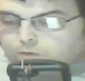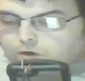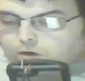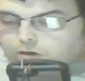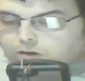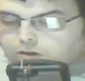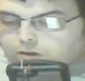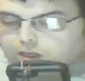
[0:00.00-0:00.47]

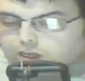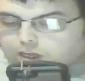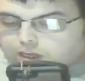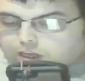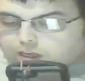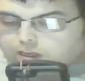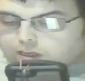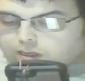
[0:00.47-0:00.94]

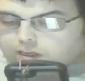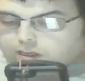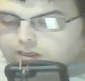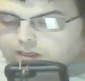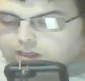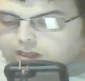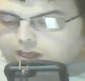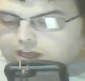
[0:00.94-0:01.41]
wonder
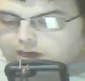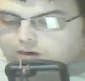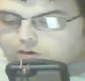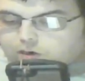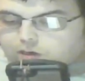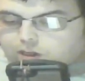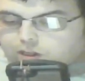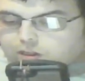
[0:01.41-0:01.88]
how
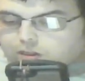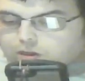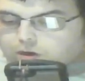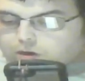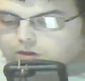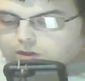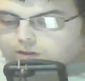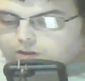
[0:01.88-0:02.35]
she
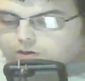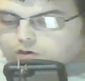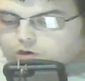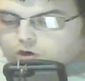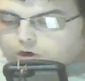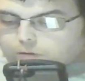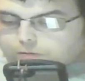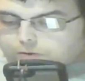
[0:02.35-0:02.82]
stuck to the
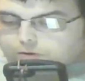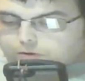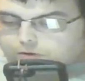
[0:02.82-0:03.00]
job.